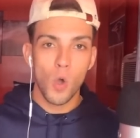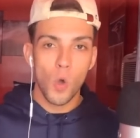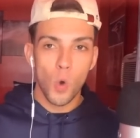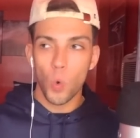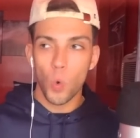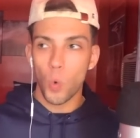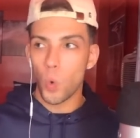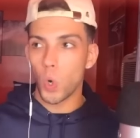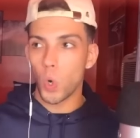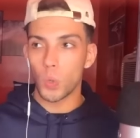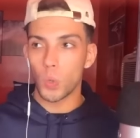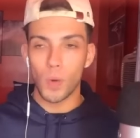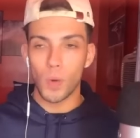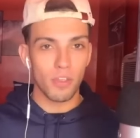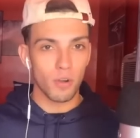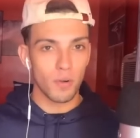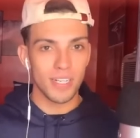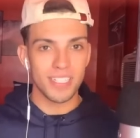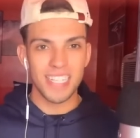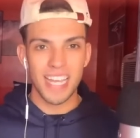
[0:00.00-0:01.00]
or
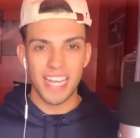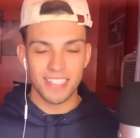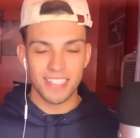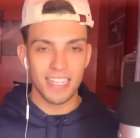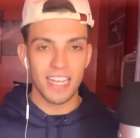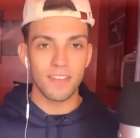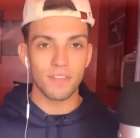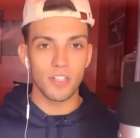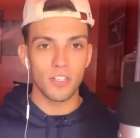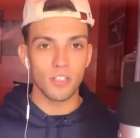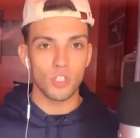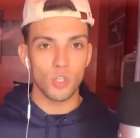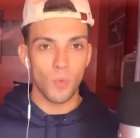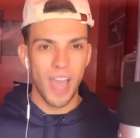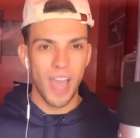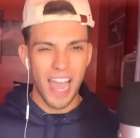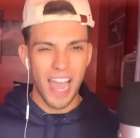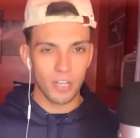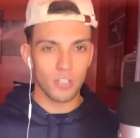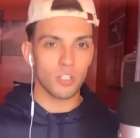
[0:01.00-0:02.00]
whether it's at safety to
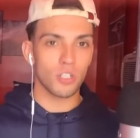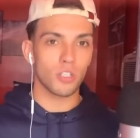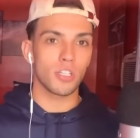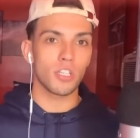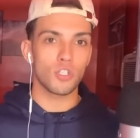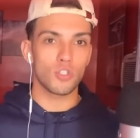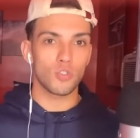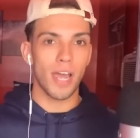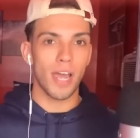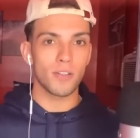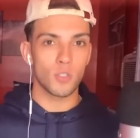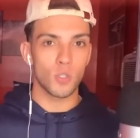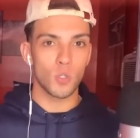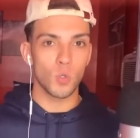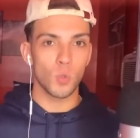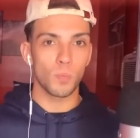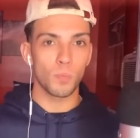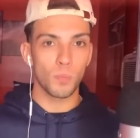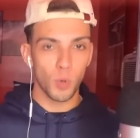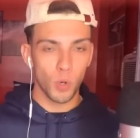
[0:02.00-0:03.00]
actually try
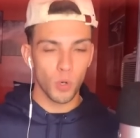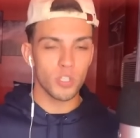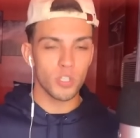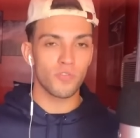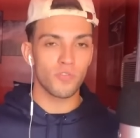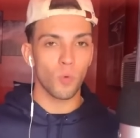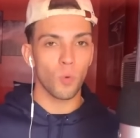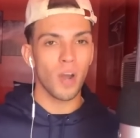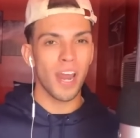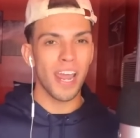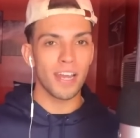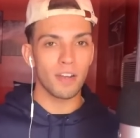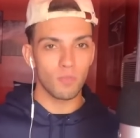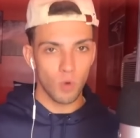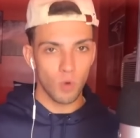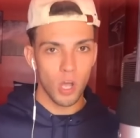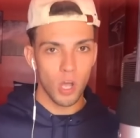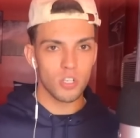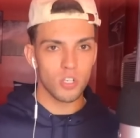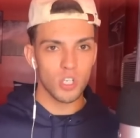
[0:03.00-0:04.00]
to push for a
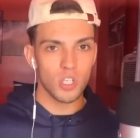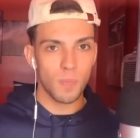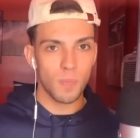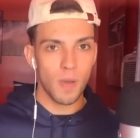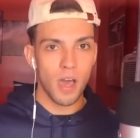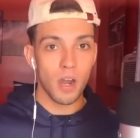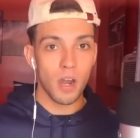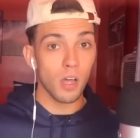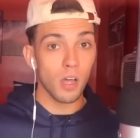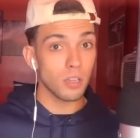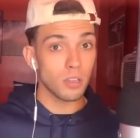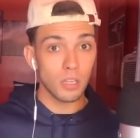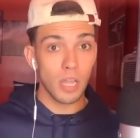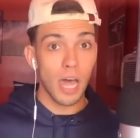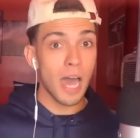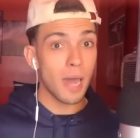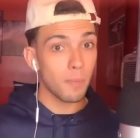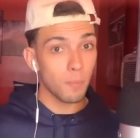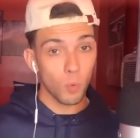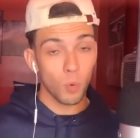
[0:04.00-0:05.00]
roster spot a
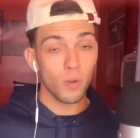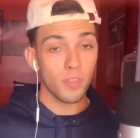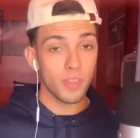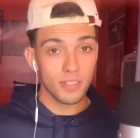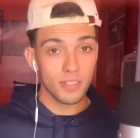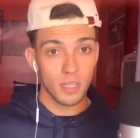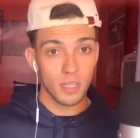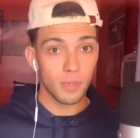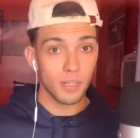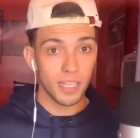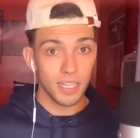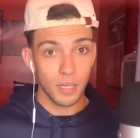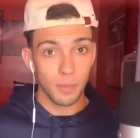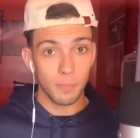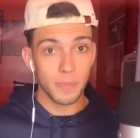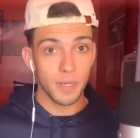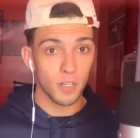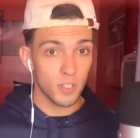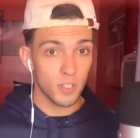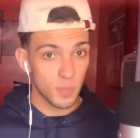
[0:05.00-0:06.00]
lot more than somebody like
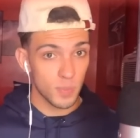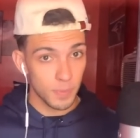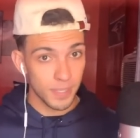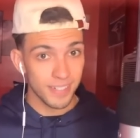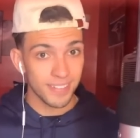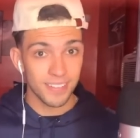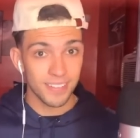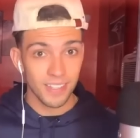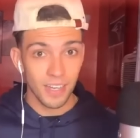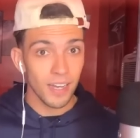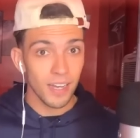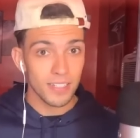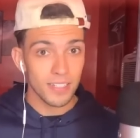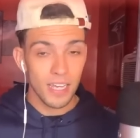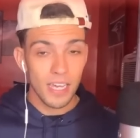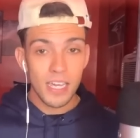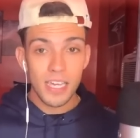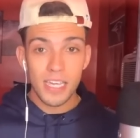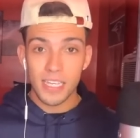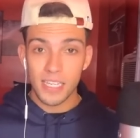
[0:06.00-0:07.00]
Ameer Speed does.
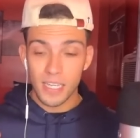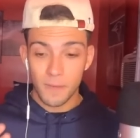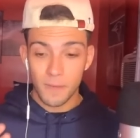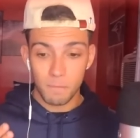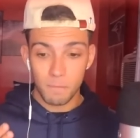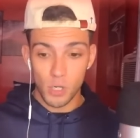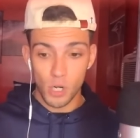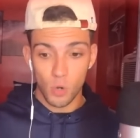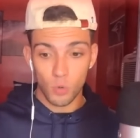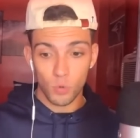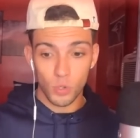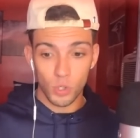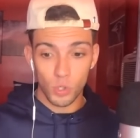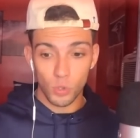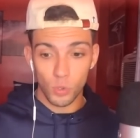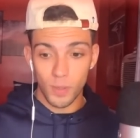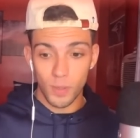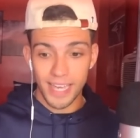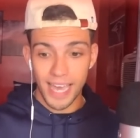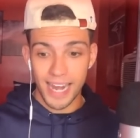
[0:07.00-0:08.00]
You know, when you
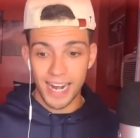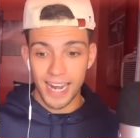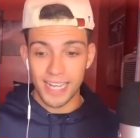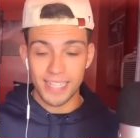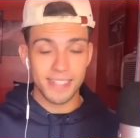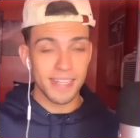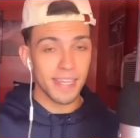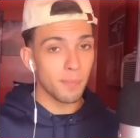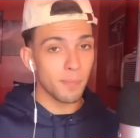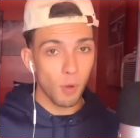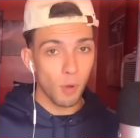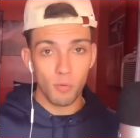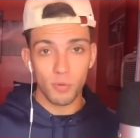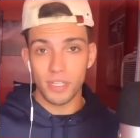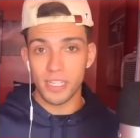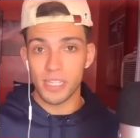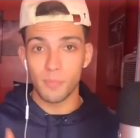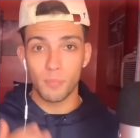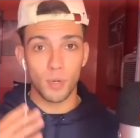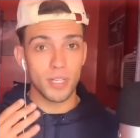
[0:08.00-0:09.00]
look at Isaiah Bolden,
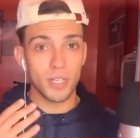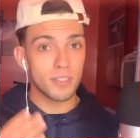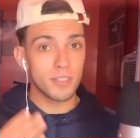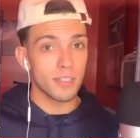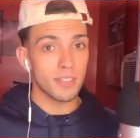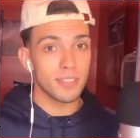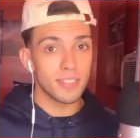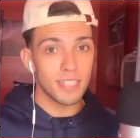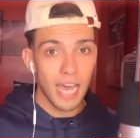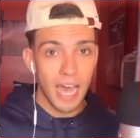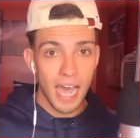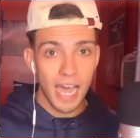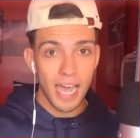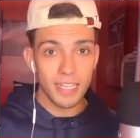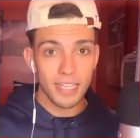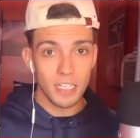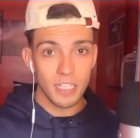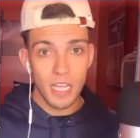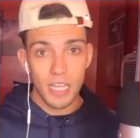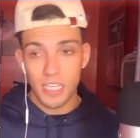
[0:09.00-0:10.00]
he brings the
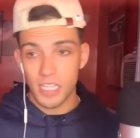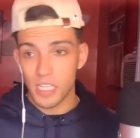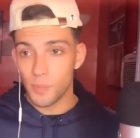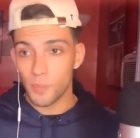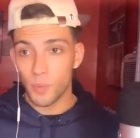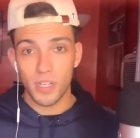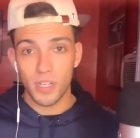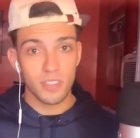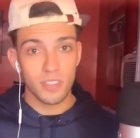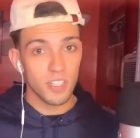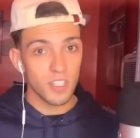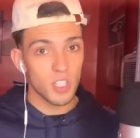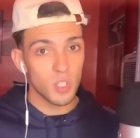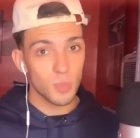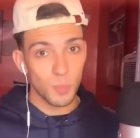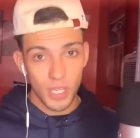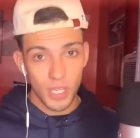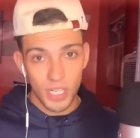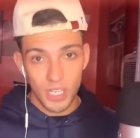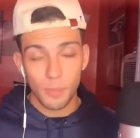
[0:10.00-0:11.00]
size, he brings the
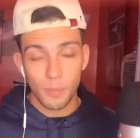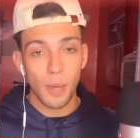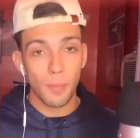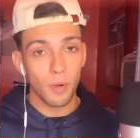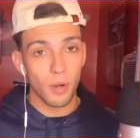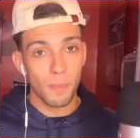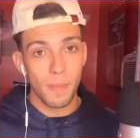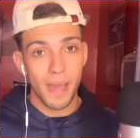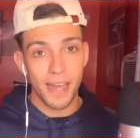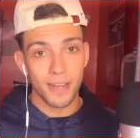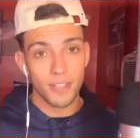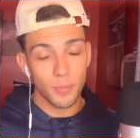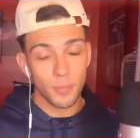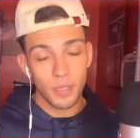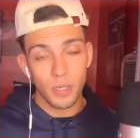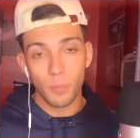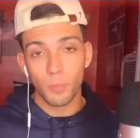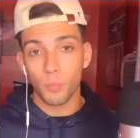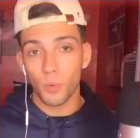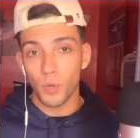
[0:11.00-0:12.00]
speed to be able to match up, and
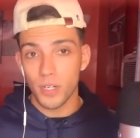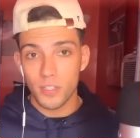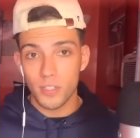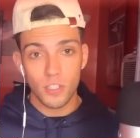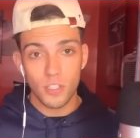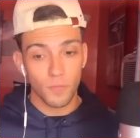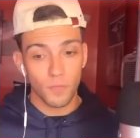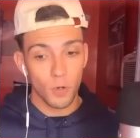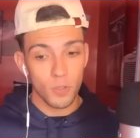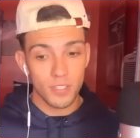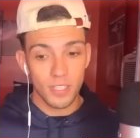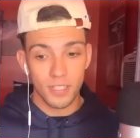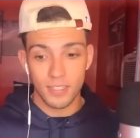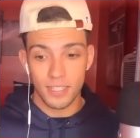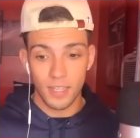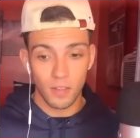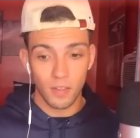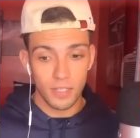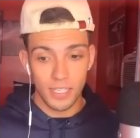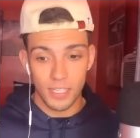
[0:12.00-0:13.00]
he brings the
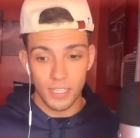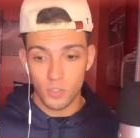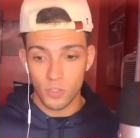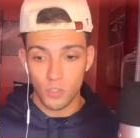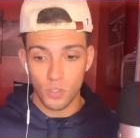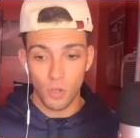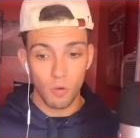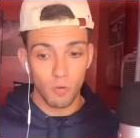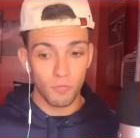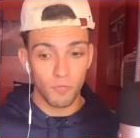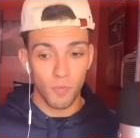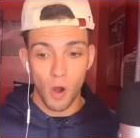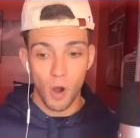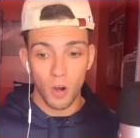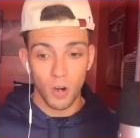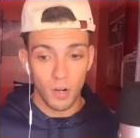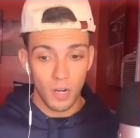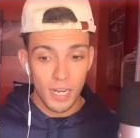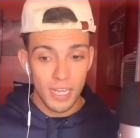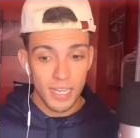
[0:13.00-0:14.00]
versatility. And so
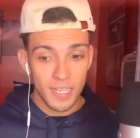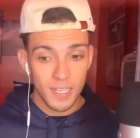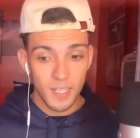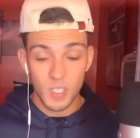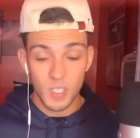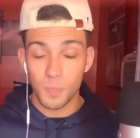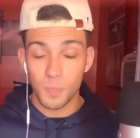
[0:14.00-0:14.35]
far, he's